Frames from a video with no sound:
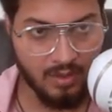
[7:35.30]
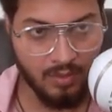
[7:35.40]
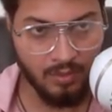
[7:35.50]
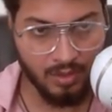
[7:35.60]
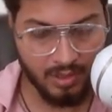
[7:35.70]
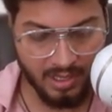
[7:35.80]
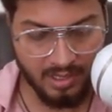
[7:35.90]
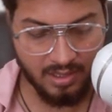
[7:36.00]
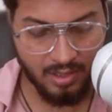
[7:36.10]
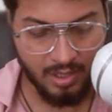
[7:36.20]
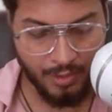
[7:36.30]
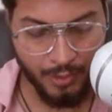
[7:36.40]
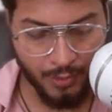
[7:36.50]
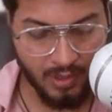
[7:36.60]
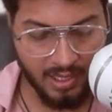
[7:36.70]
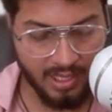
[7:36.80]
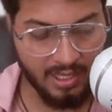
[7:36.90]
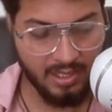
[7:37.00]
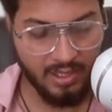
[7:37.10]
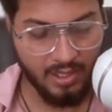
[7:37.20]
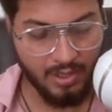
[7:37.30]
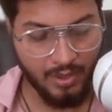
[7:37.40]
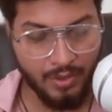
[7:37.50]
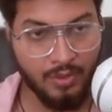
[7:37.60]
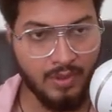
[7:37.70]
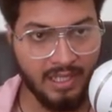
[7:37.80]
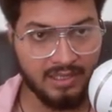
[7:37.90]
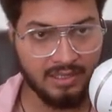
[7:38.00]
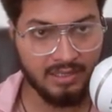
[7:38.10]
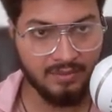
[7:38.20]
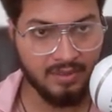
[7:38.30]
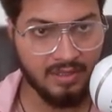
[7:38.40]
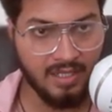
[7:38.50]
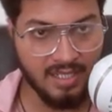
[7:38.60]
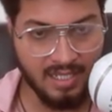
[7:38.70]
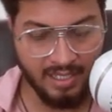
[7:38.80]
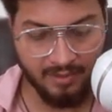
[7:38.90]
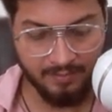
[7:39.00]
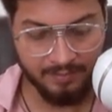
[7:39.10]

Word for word: what is UI UX design